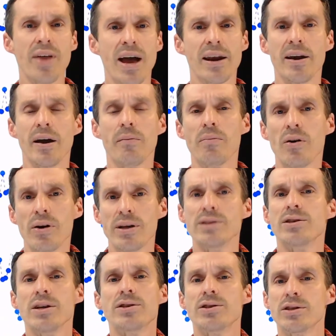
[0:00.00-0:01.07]
that number
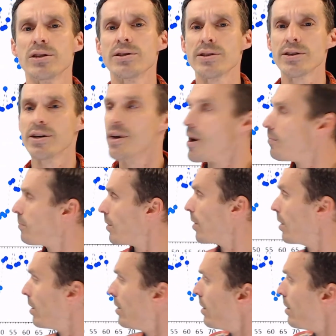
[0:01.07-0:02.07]
is, it's just a number.